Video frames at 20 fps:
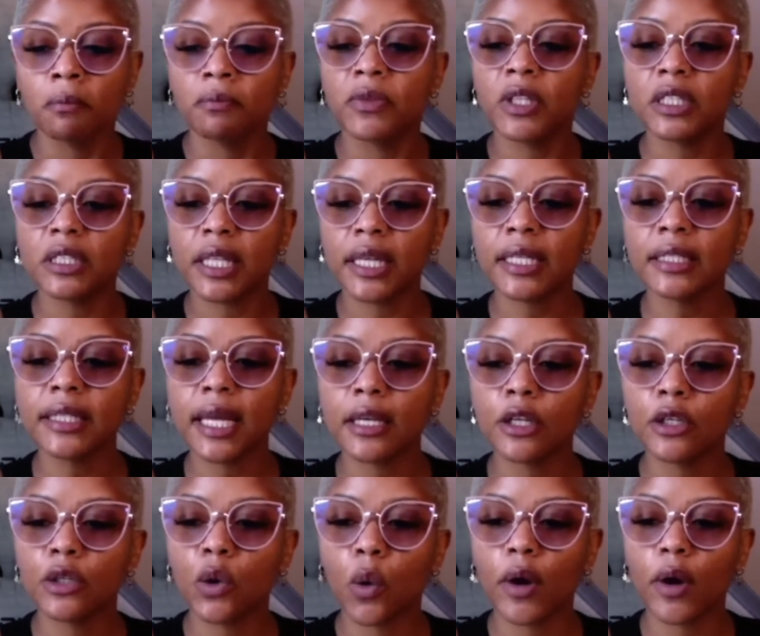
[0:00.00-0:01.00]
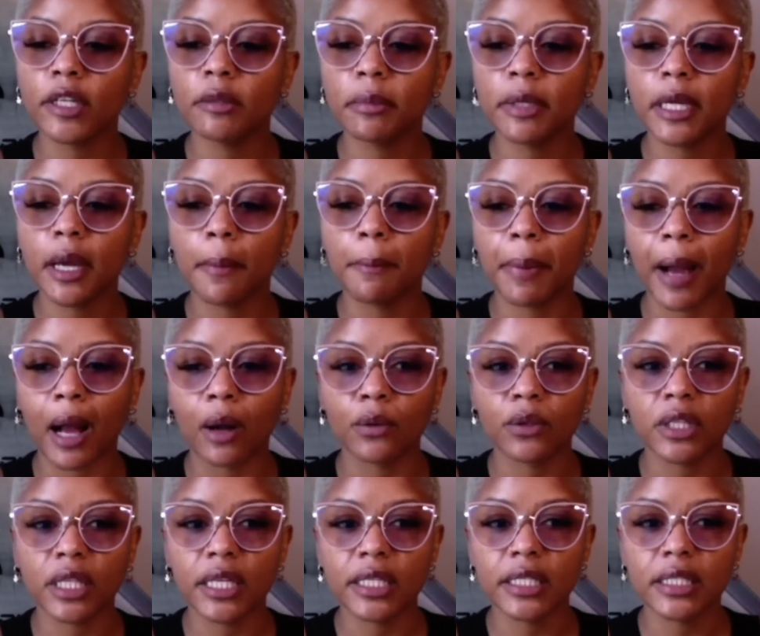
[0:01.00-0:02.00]
The thing that annoyed me
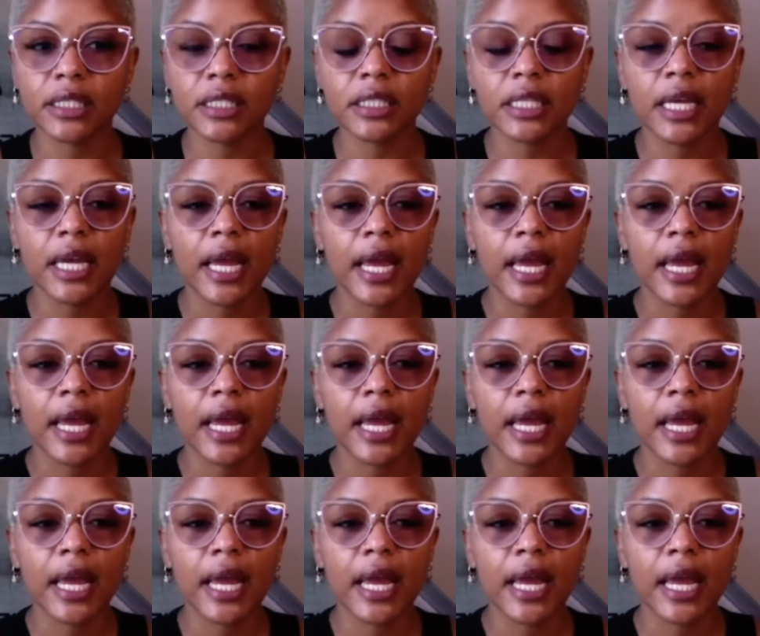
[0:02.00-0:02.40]
about this